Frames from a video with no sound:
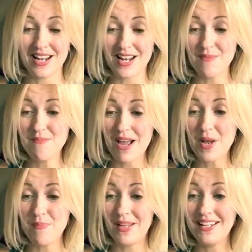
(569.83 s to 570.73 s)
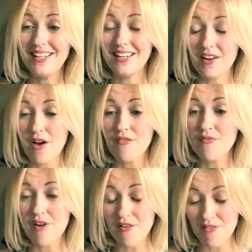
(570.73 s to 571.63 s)
In my opinion,
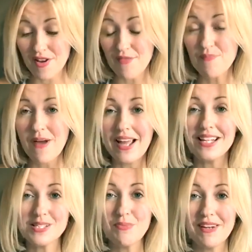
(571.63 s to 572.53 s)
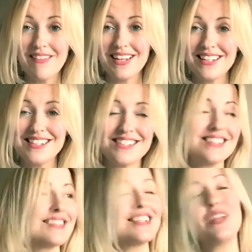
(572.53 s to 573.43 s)
of my experience,
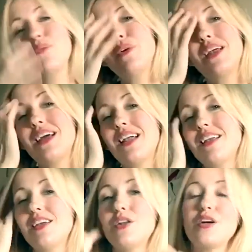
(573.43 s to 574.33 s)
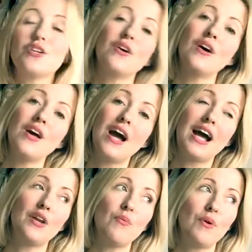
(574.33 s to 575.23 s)
because
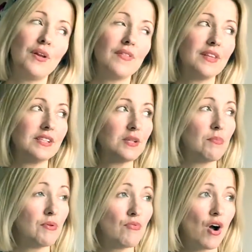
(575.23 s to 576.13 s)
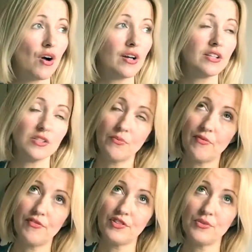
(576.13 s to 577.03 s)
I don't want this to be wrong, and
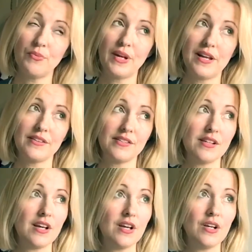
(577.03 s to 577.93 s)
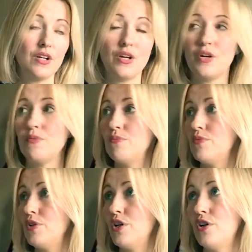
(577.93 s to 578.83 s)
for someone else,
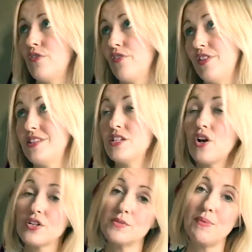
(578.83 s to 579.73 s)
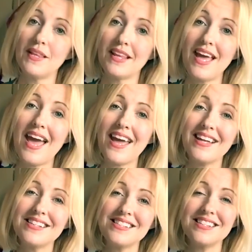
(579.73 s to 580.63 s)
for this not to be the
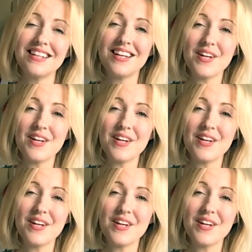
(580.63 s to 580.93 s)
case.